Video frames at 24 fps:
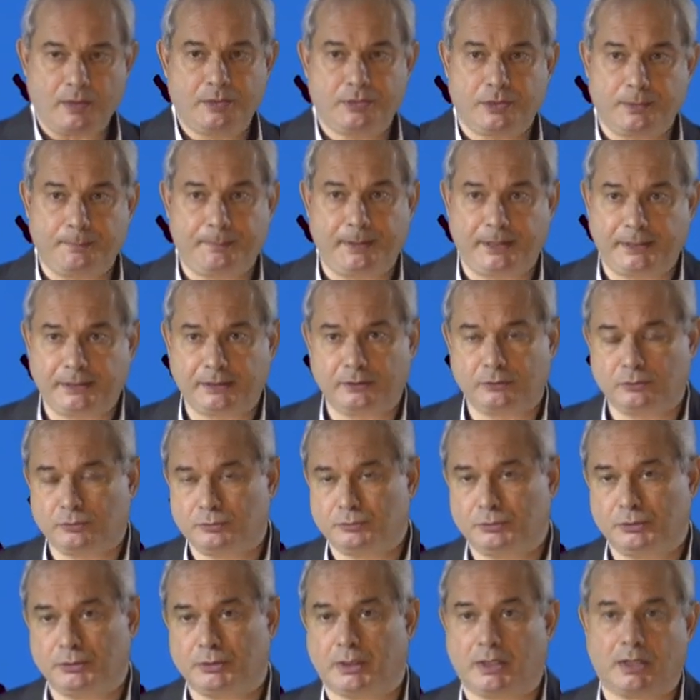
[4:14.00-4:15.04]
depending who
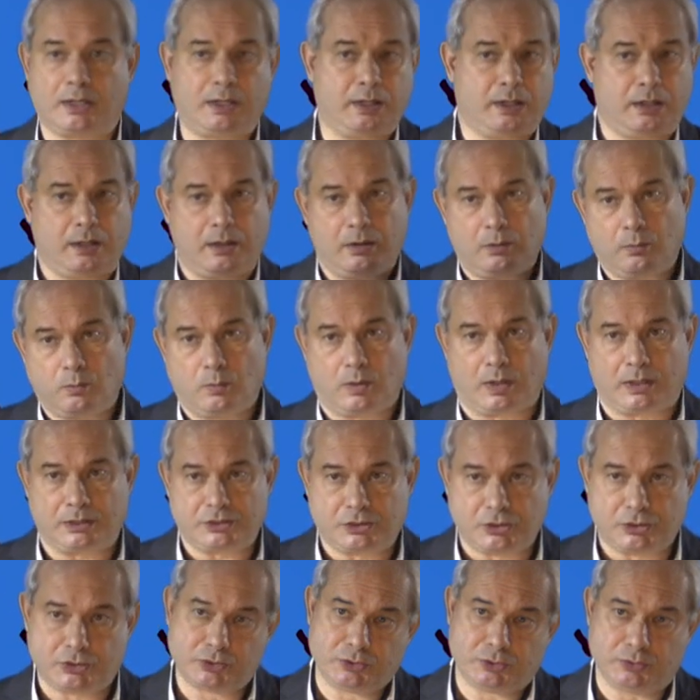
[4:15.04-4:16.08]
you are, what
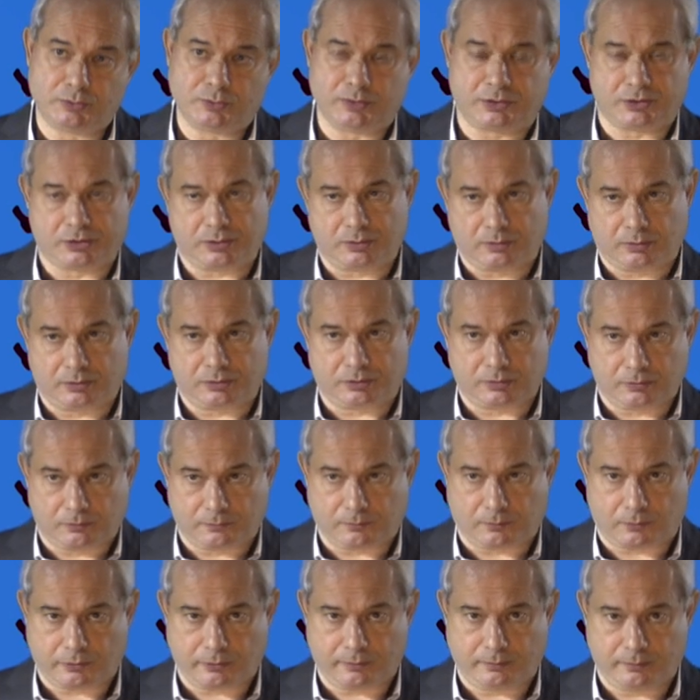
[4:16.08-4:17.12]
you do, and so on and so
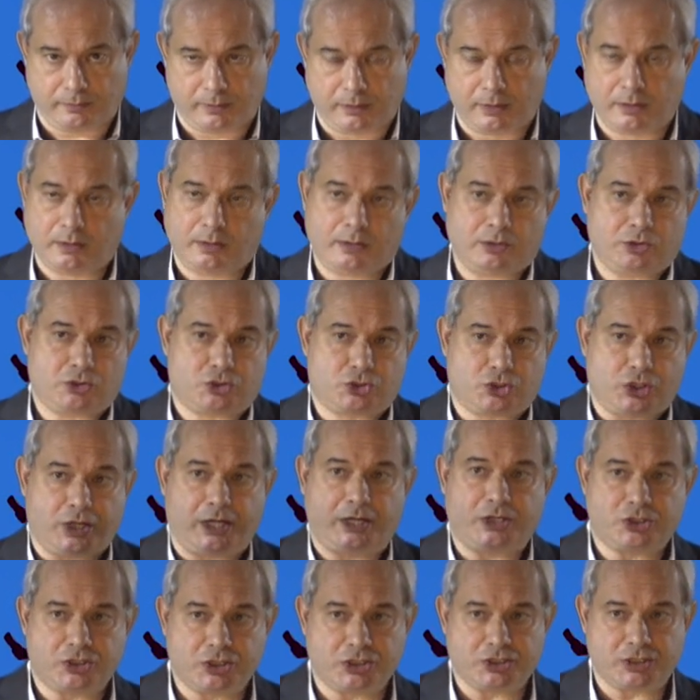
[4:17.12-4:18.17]
forth.
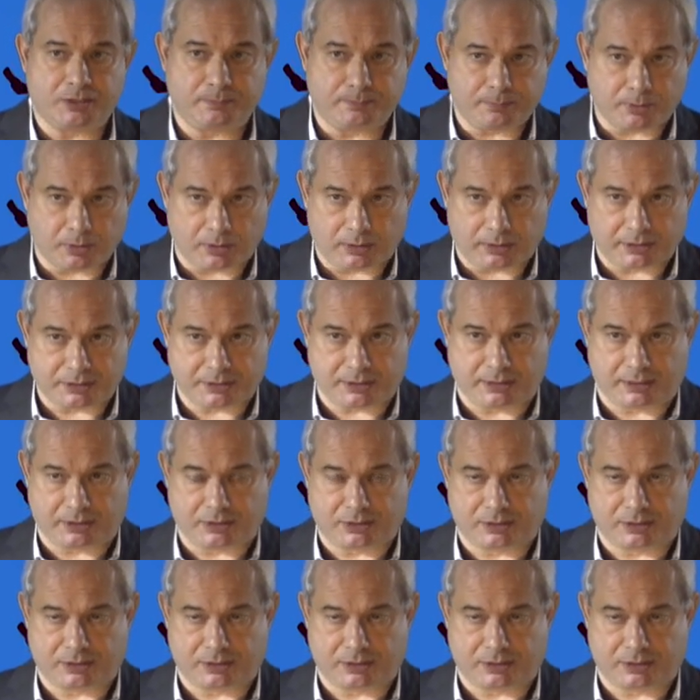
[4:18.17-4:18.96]
Changes in politics.